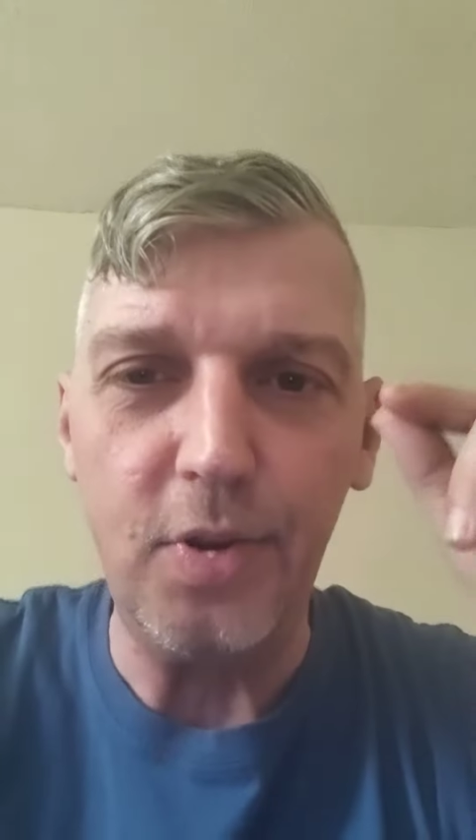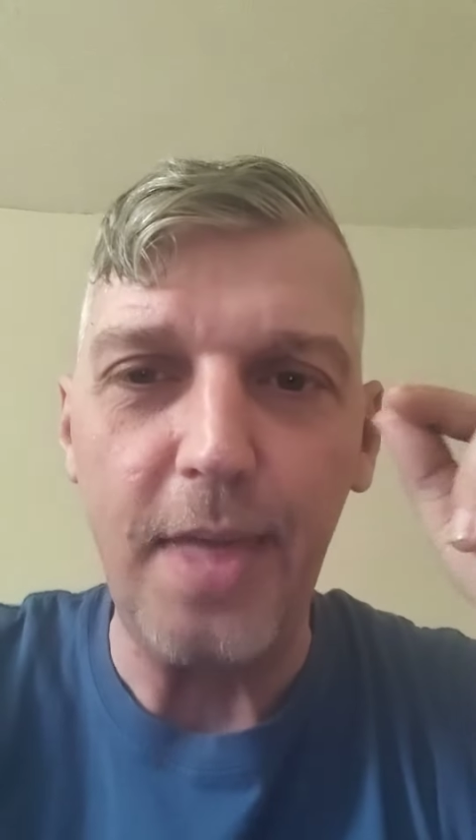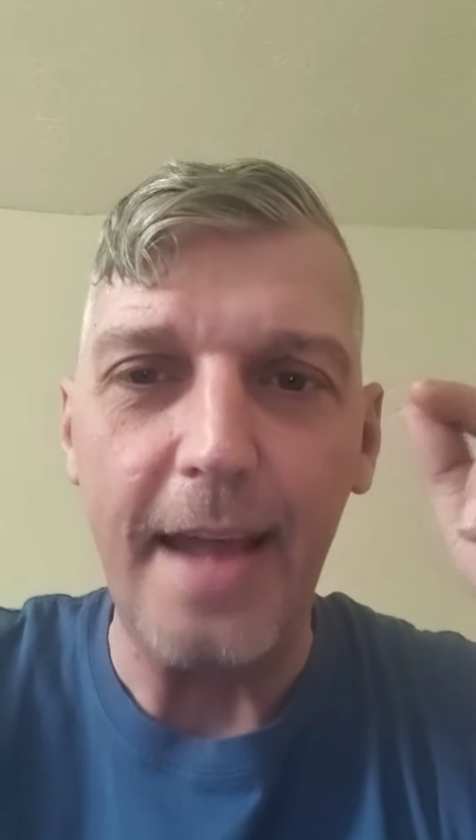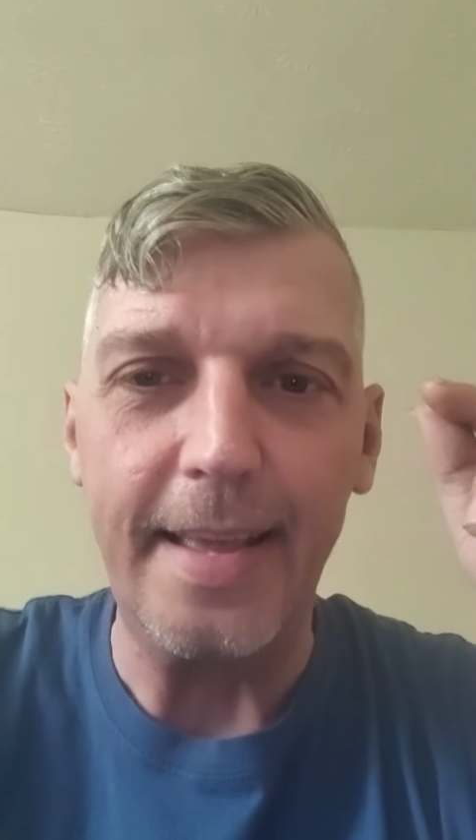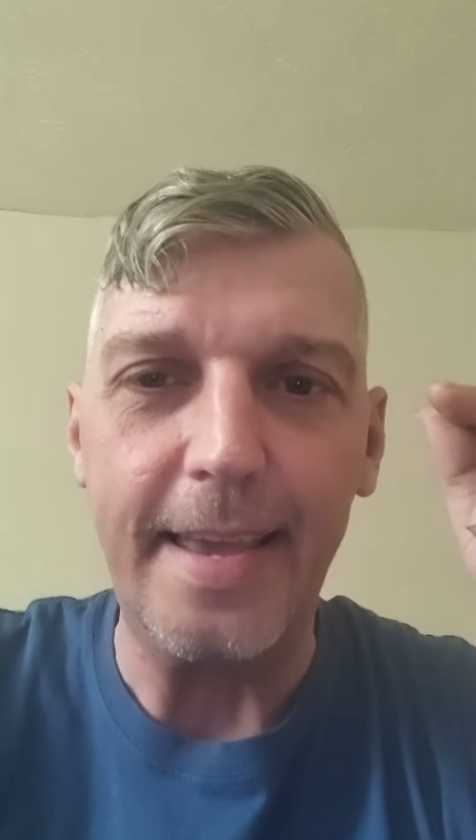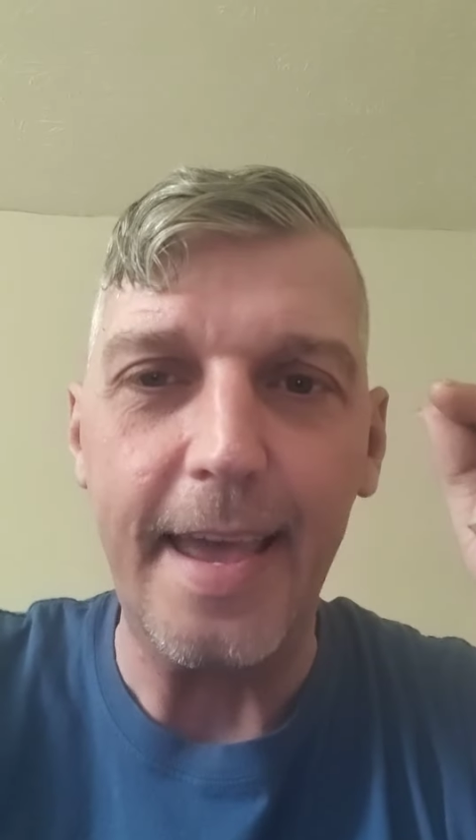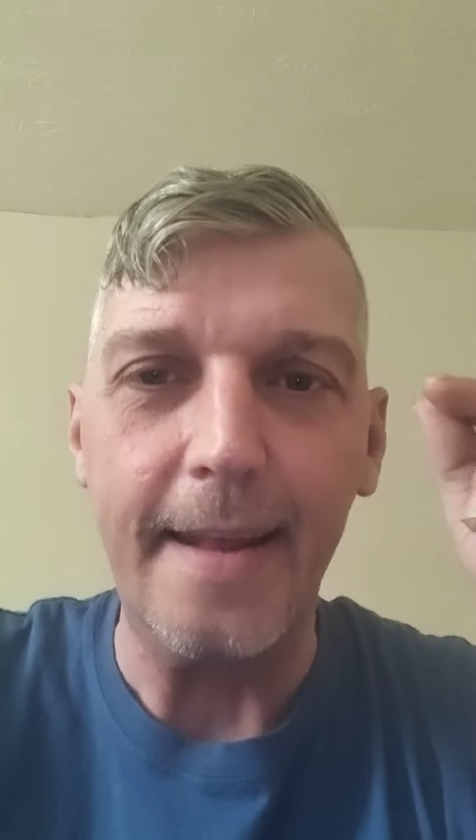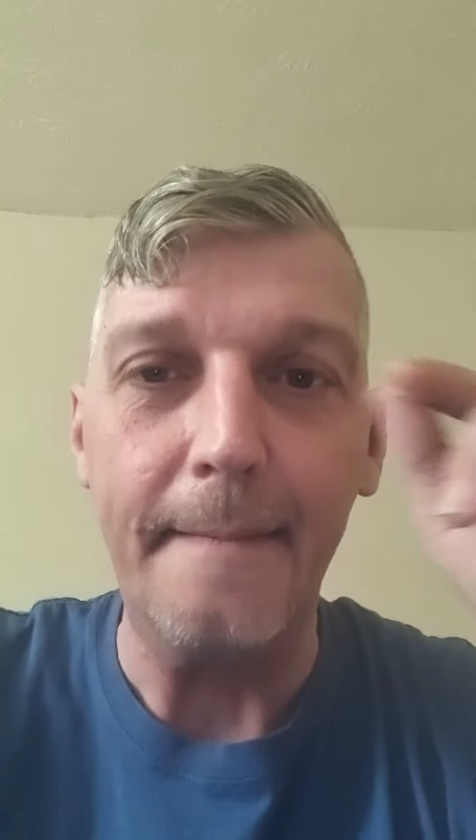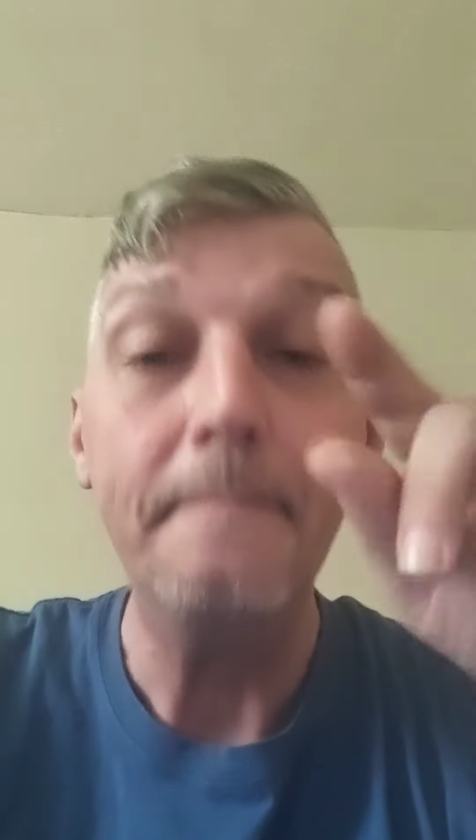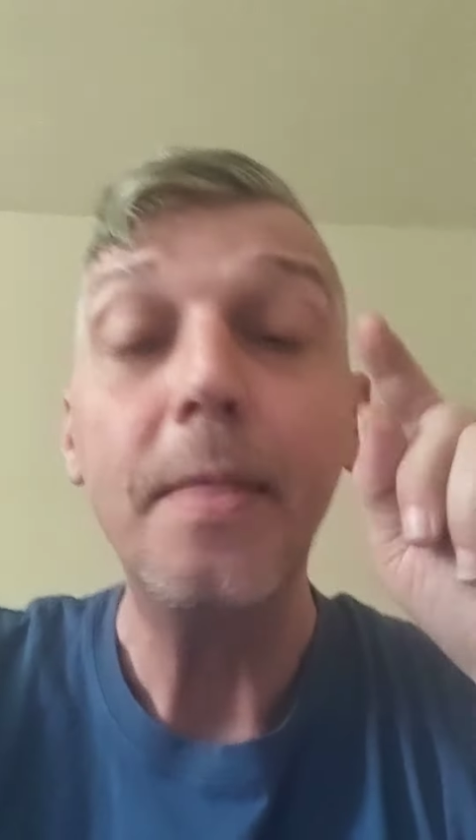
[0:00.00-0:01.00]
do that
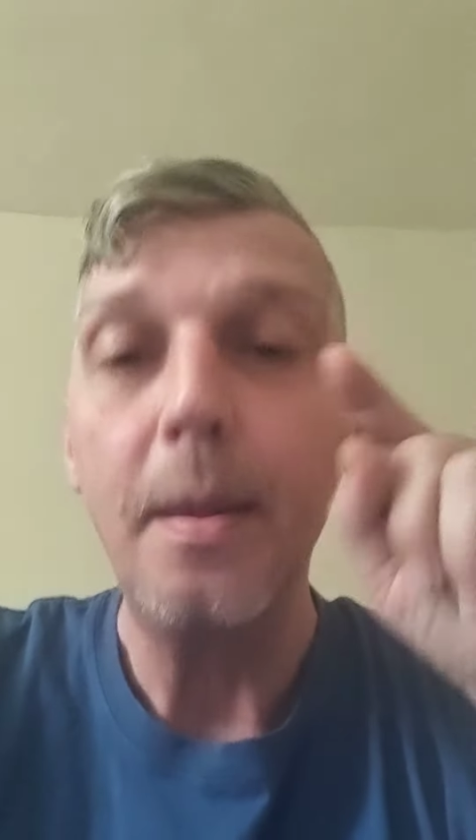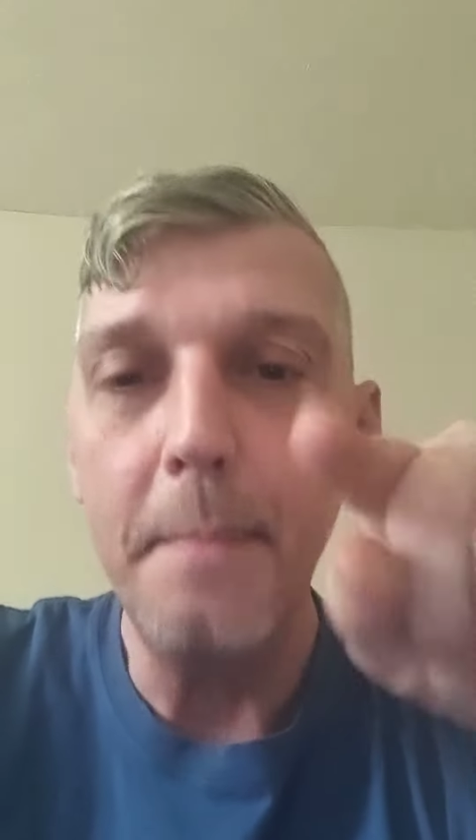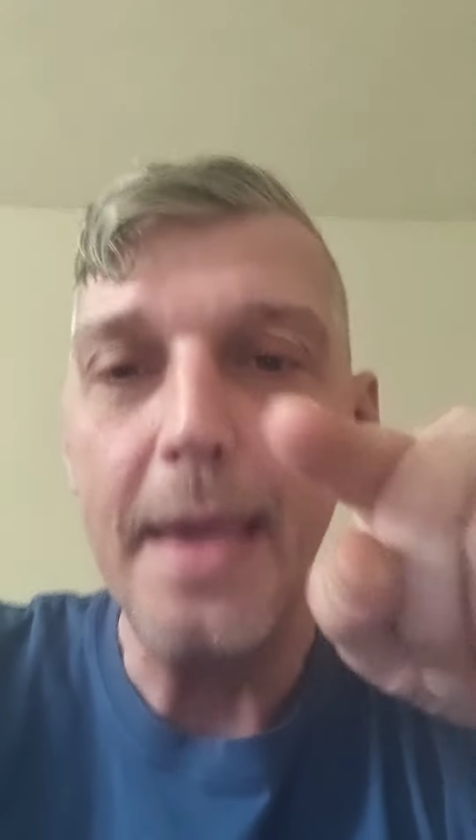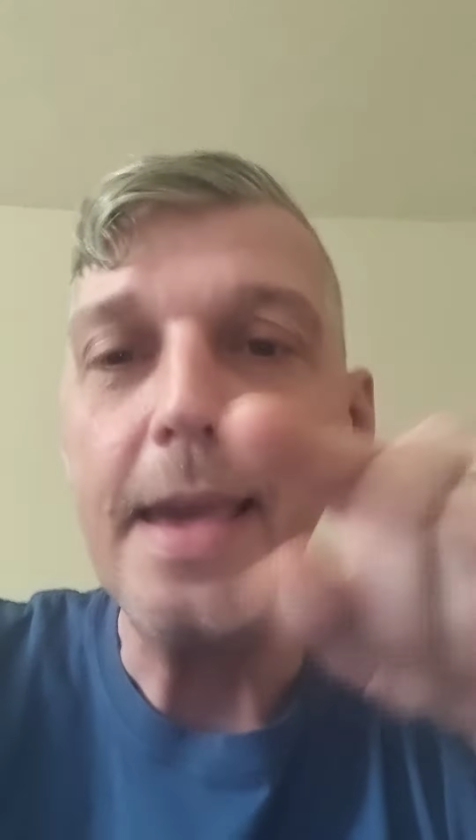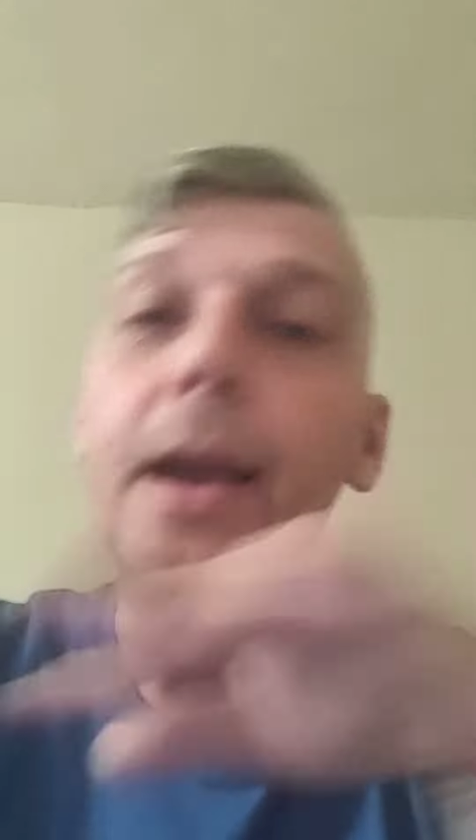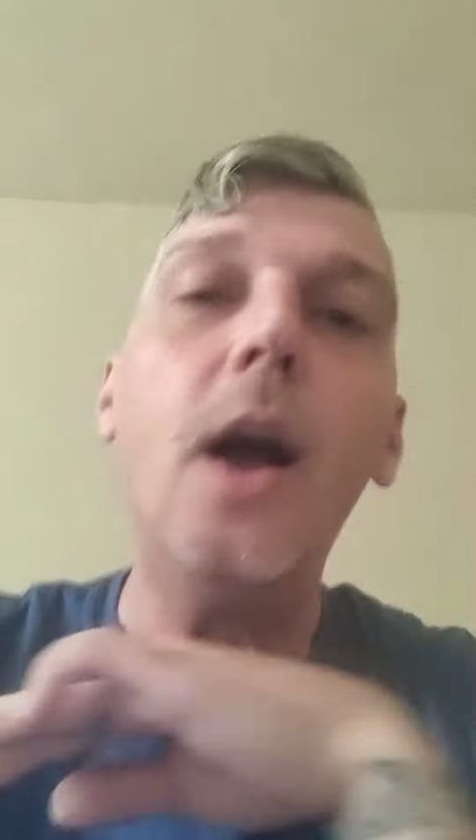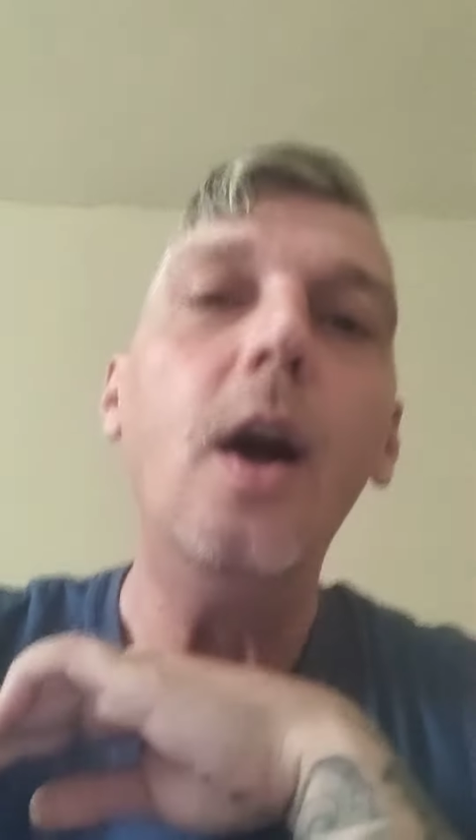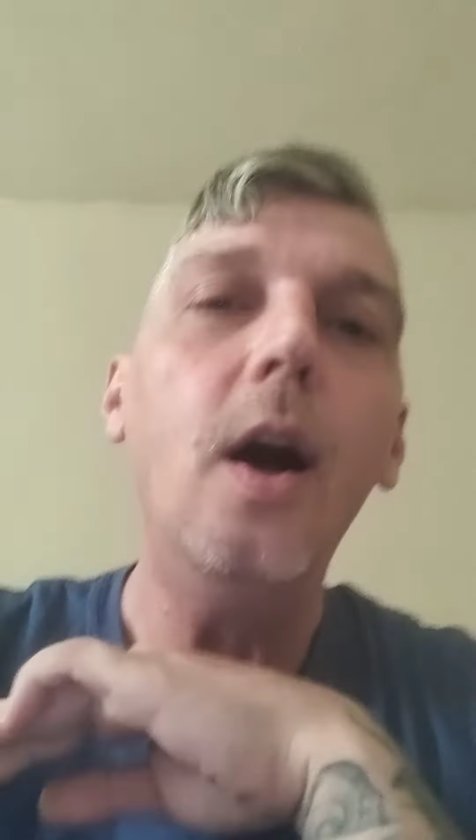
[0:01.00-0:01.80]
again, making